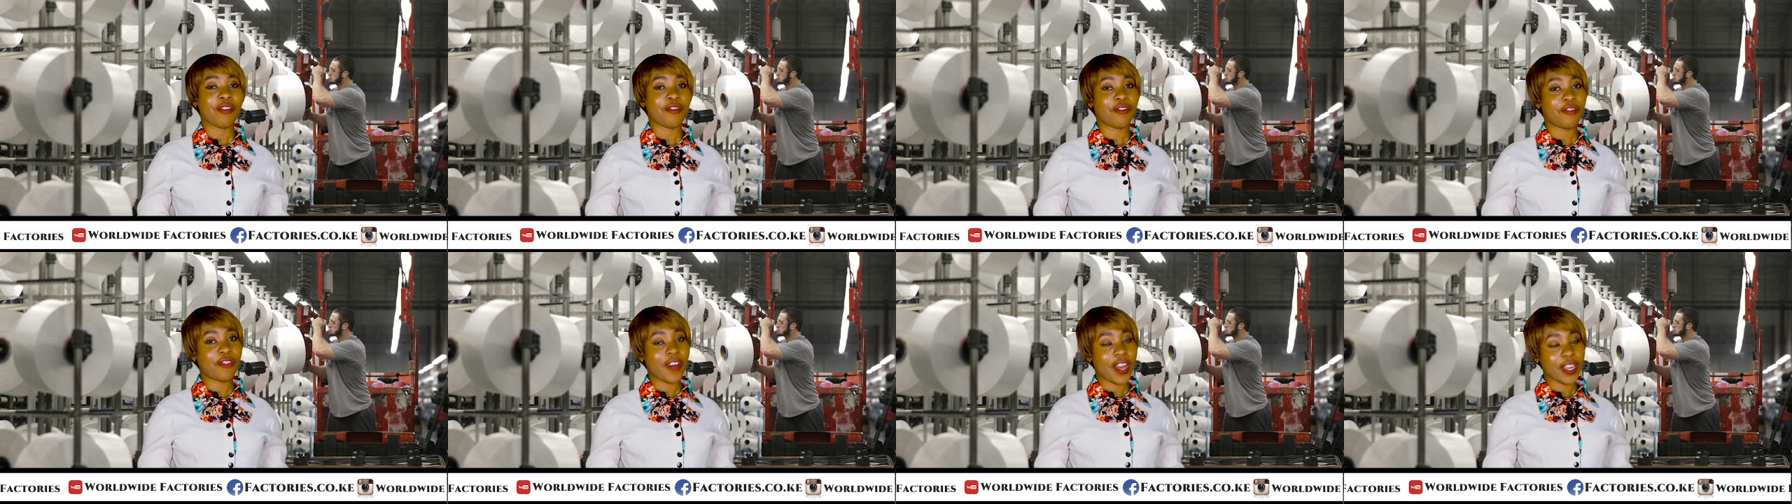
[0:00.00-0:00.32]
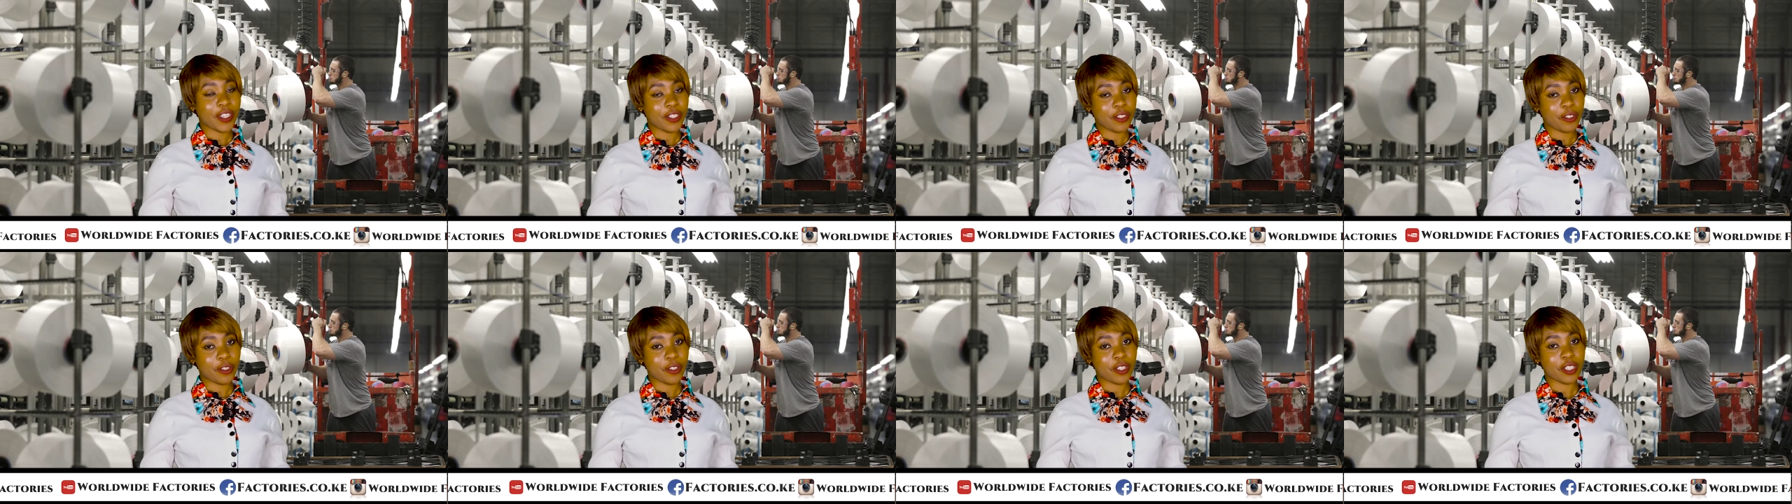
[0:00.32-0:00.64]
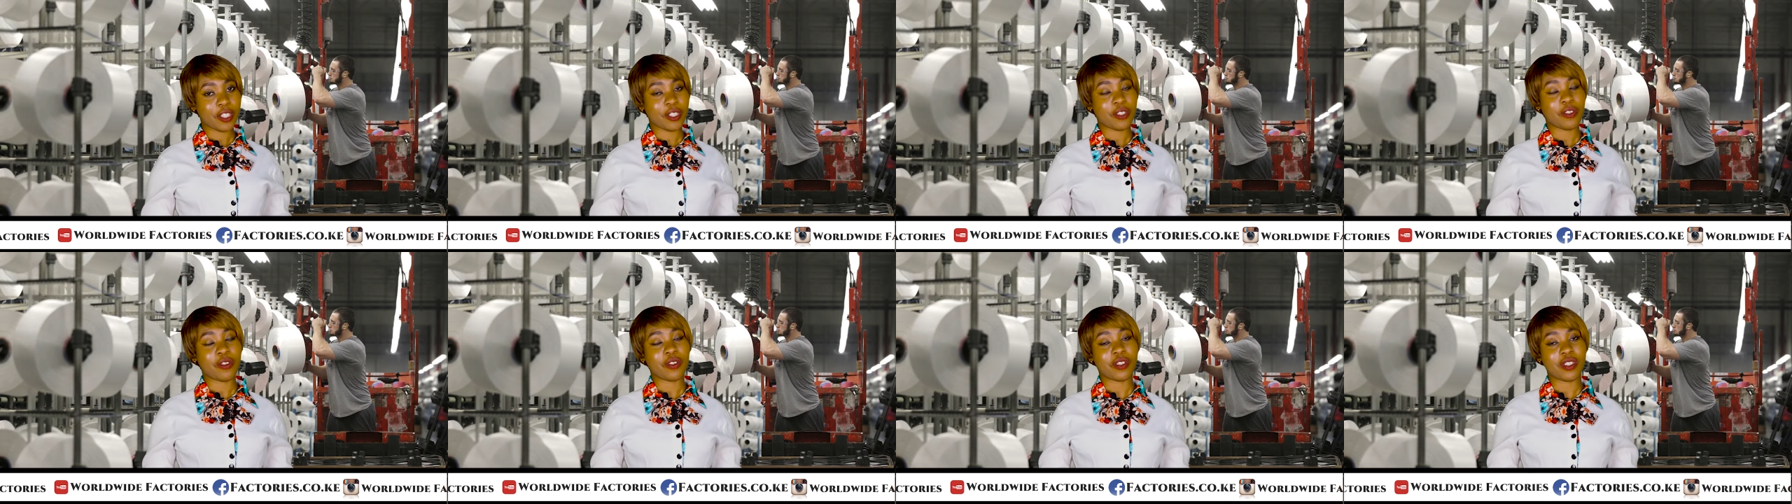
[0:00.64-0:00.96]

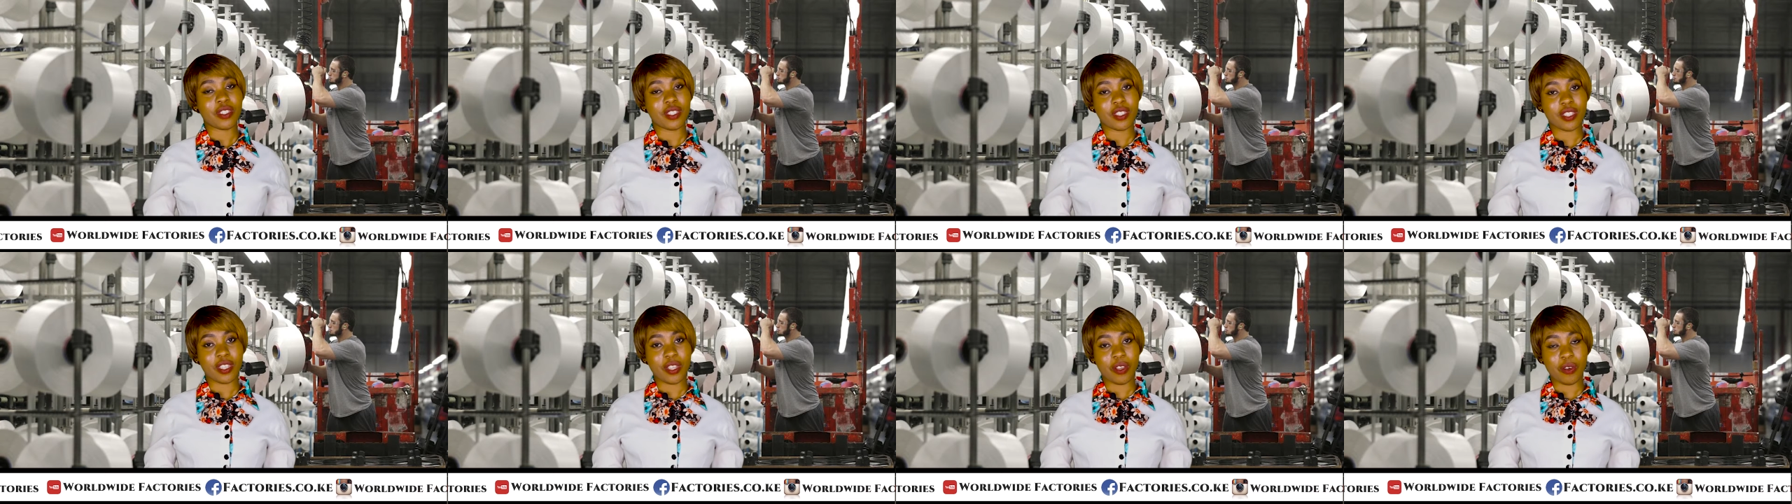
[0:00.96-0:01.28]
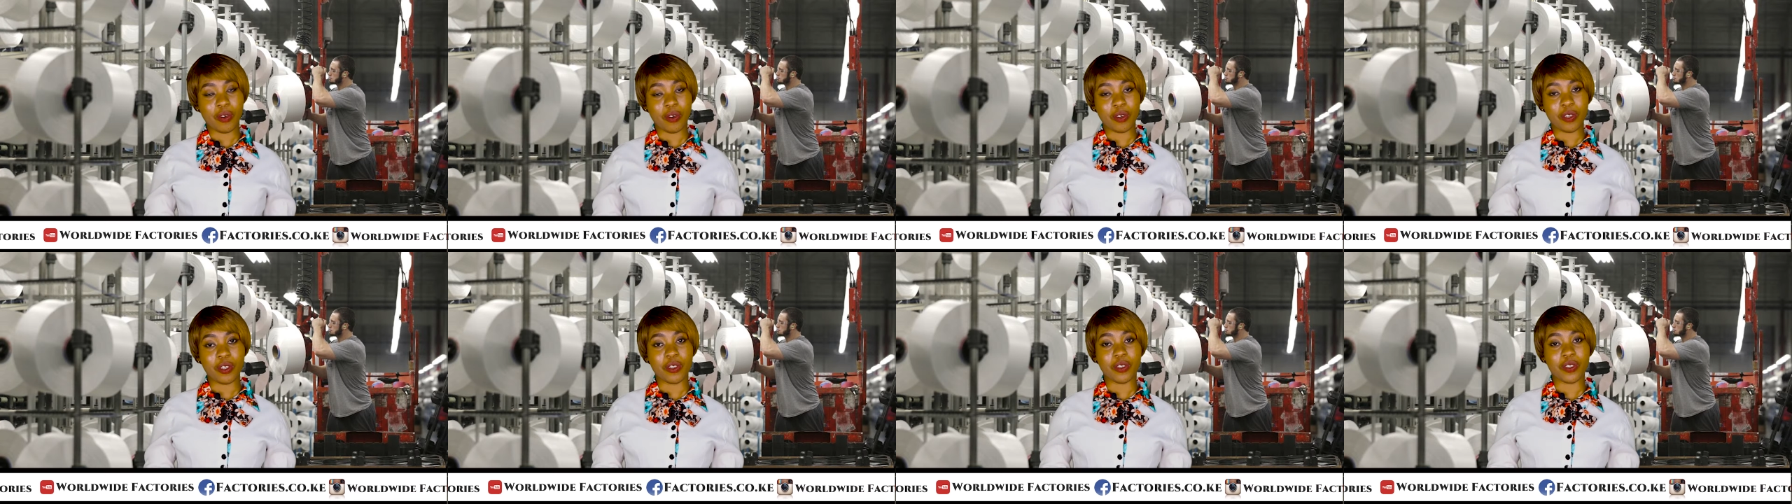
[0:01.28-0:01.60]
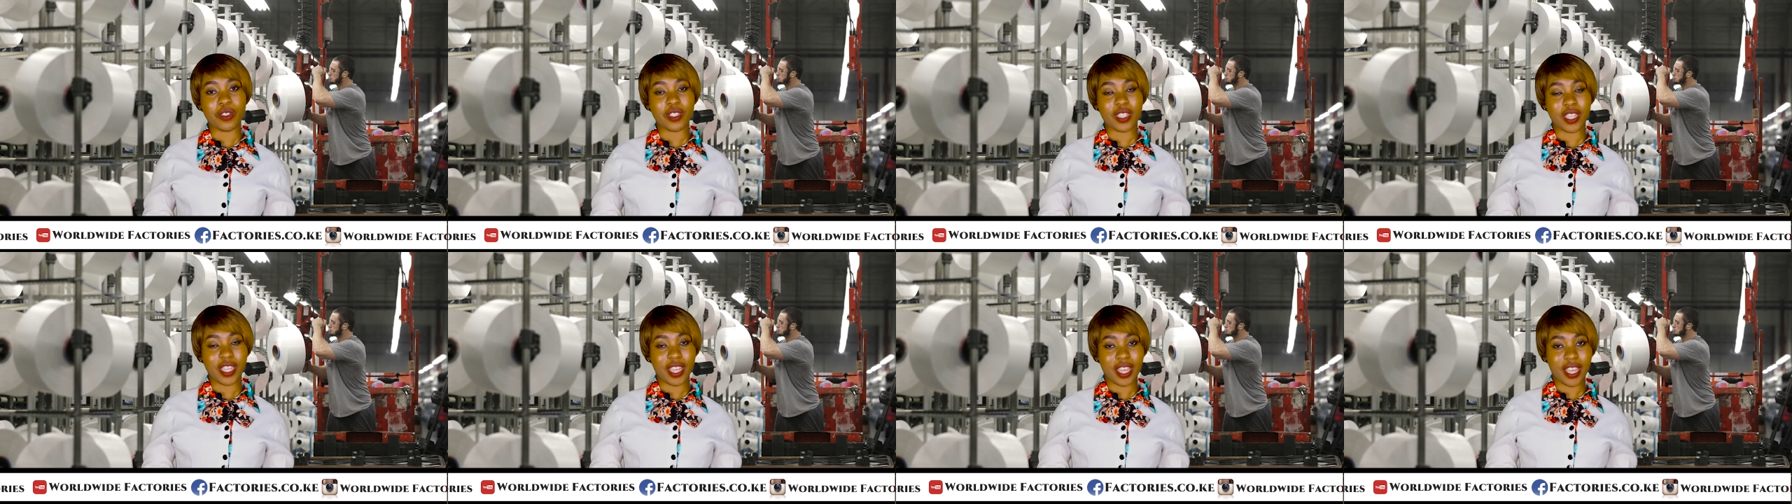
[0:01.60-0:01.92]

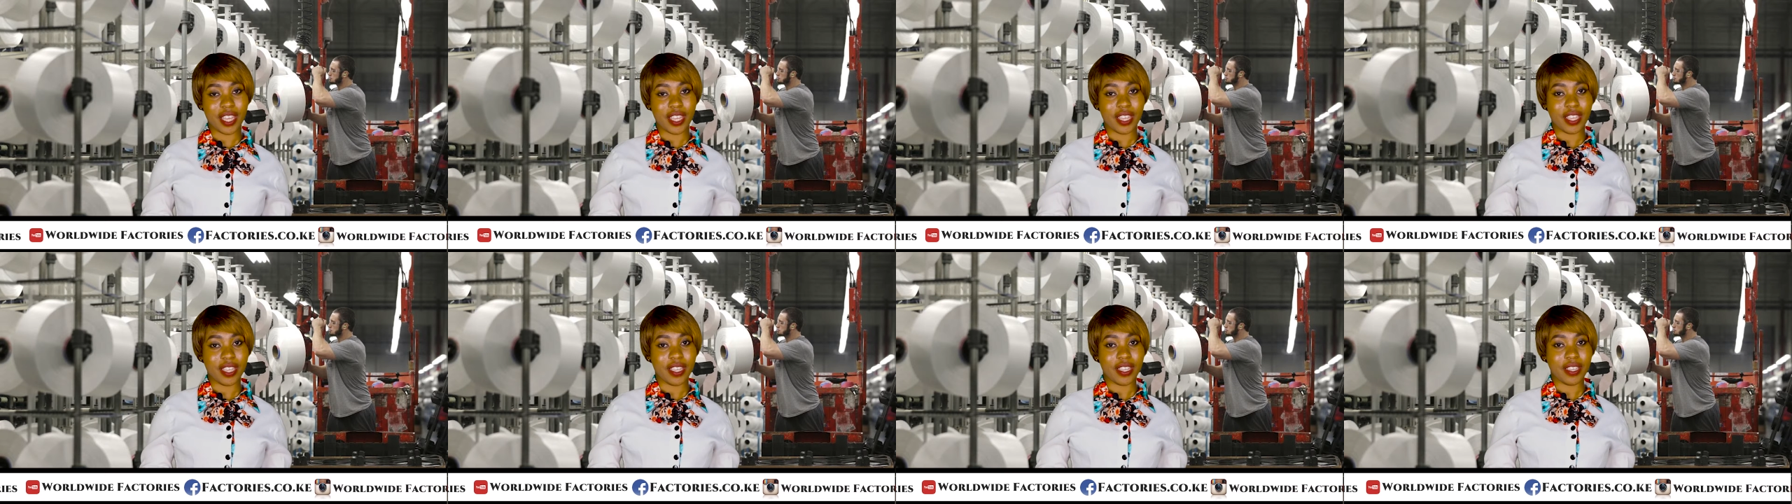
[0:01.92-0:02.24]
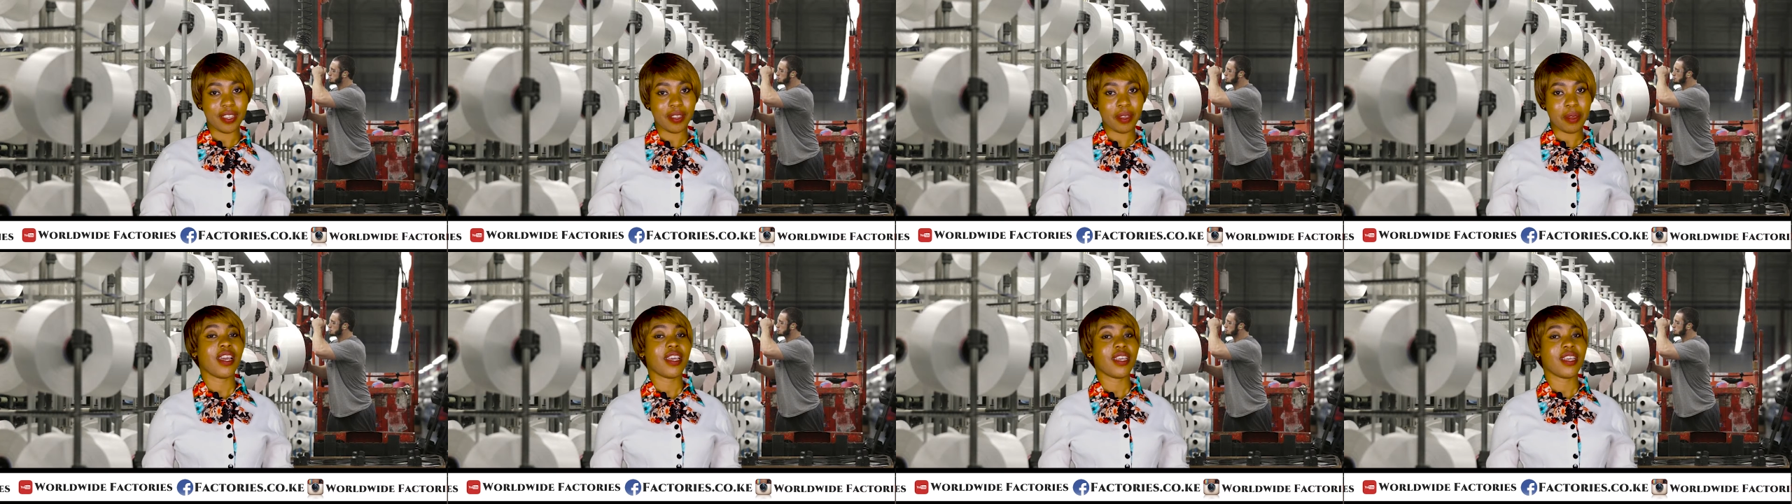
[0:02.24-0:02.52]
factories.co.ke.